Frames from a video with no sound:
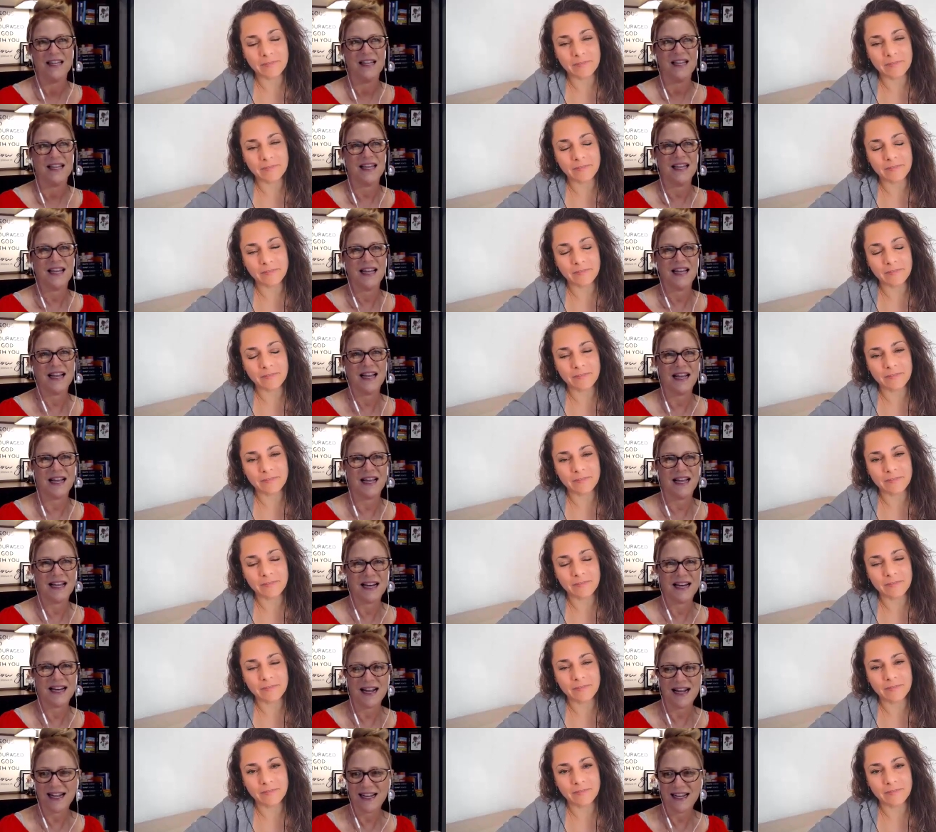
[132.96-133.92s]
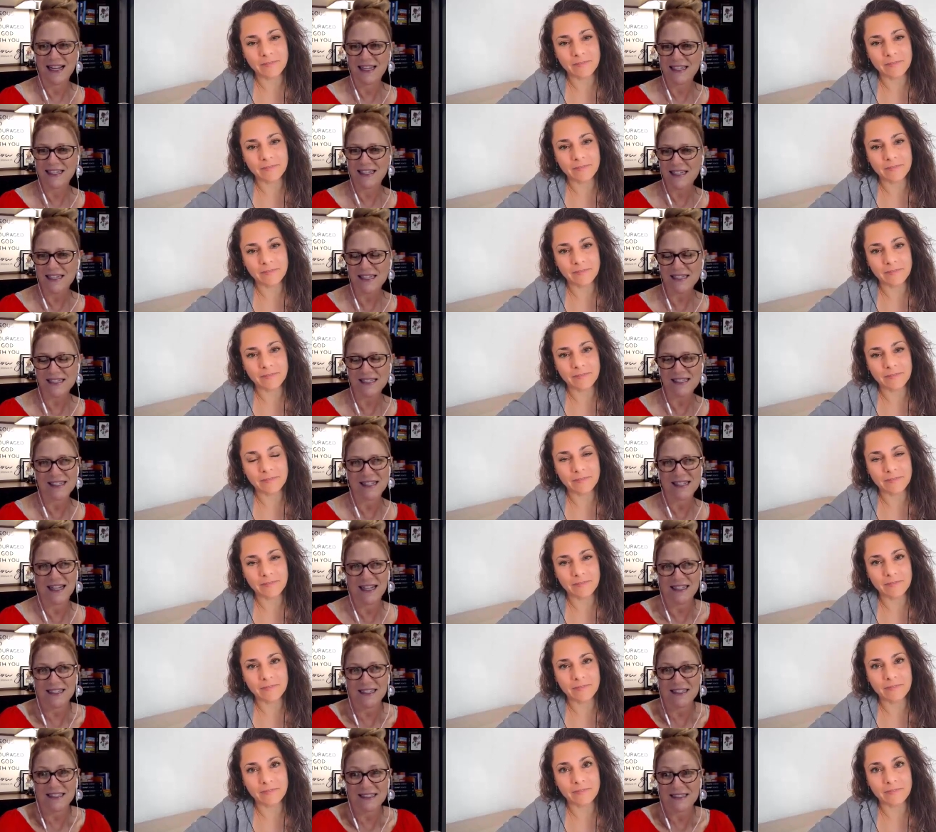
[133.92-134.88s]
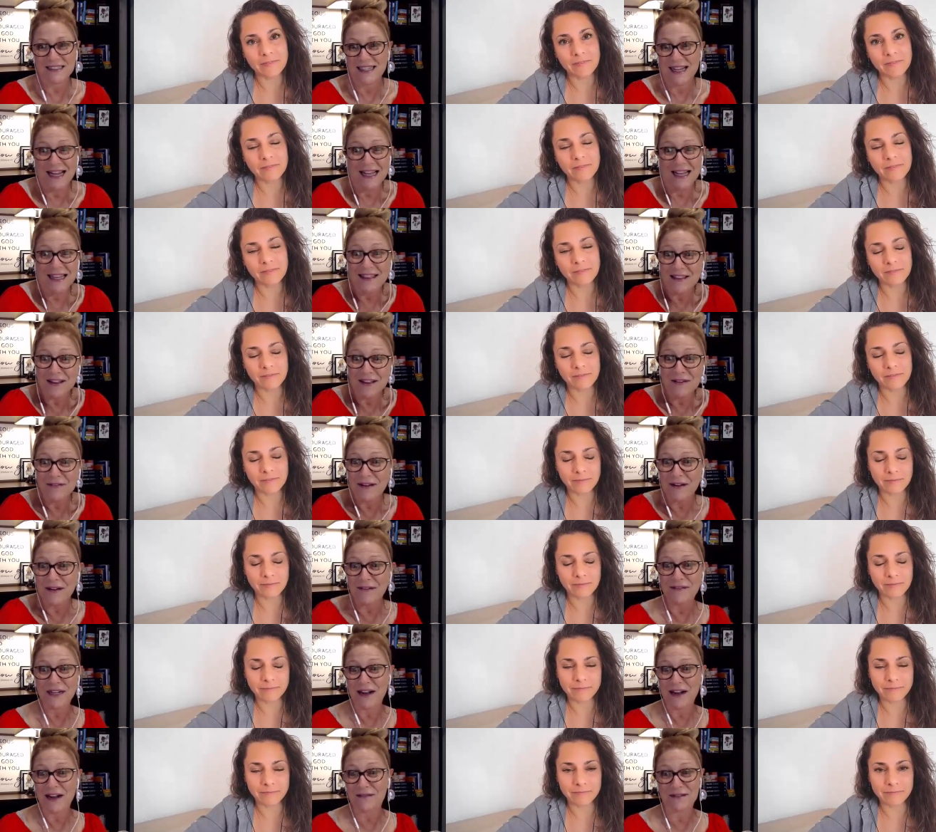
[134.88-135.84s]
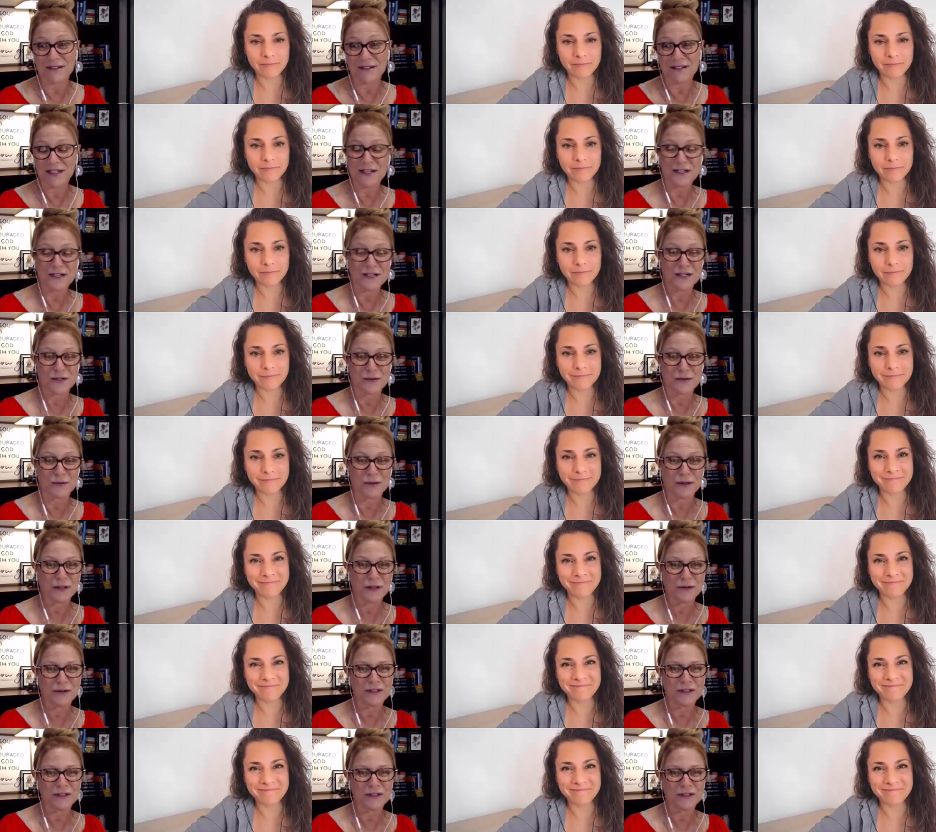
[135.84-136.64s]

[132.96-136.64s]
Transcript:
Speaker 1: and I just, I just, I love having conversations with you.